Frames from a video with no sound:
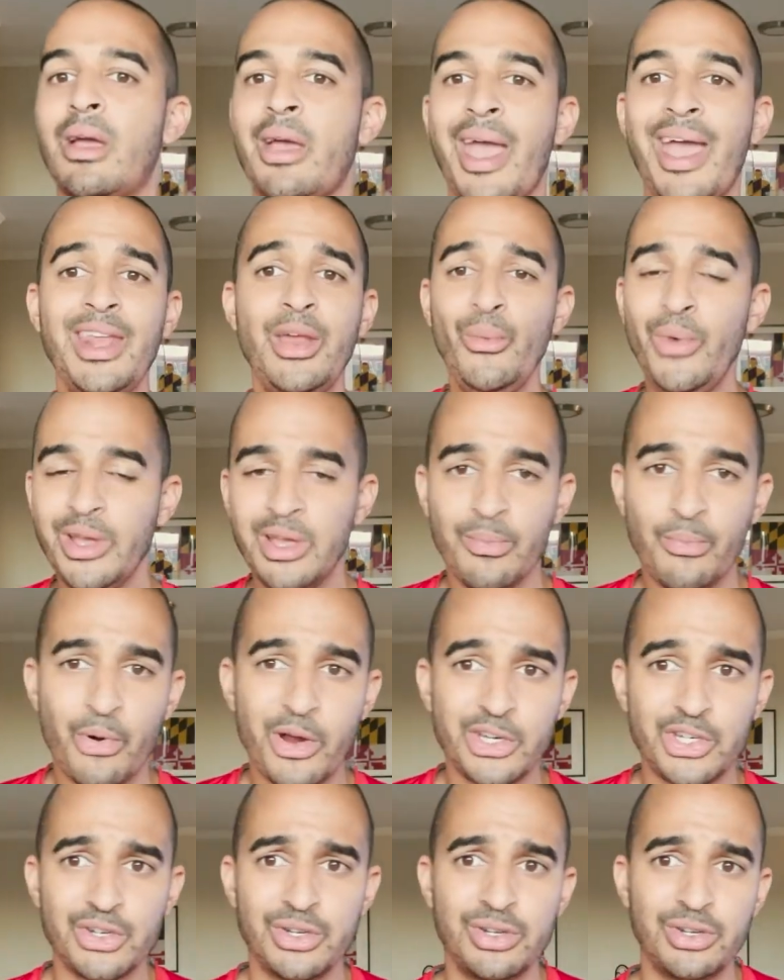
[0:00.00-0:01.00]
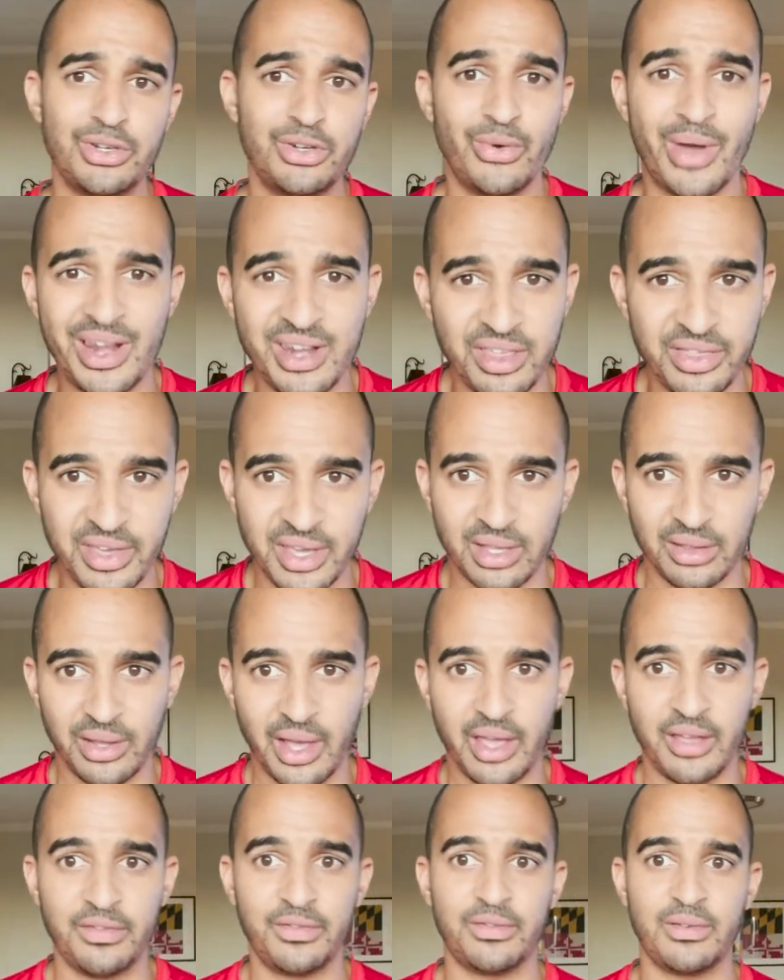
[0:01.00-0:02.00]
Anyone can pressure you to do anything in
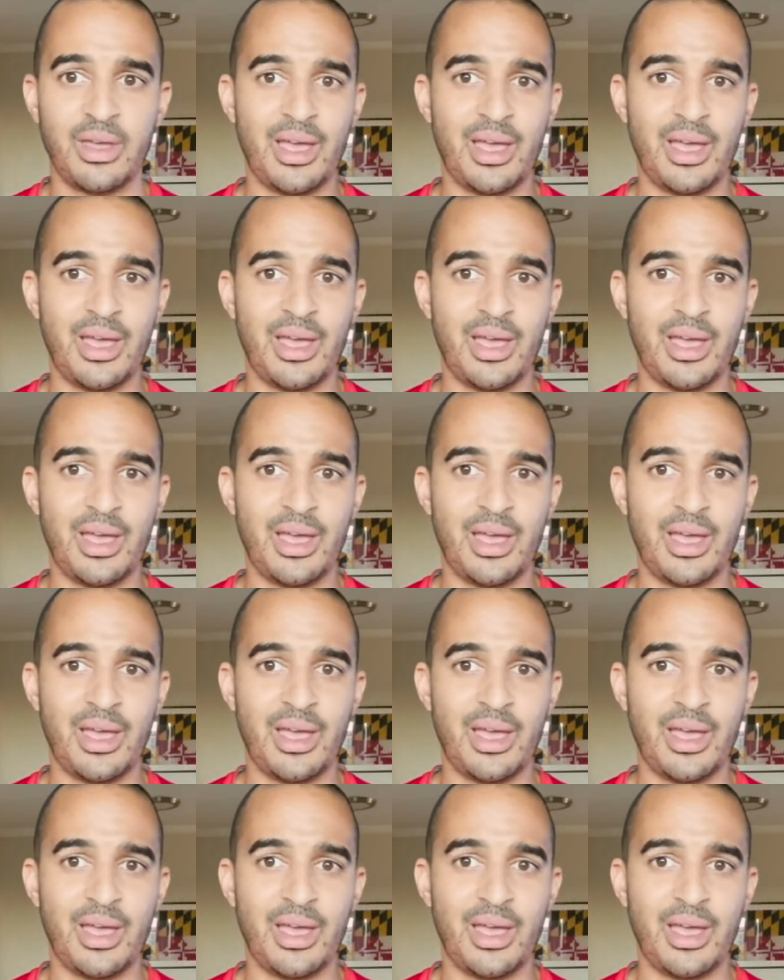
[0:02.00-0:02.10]
life.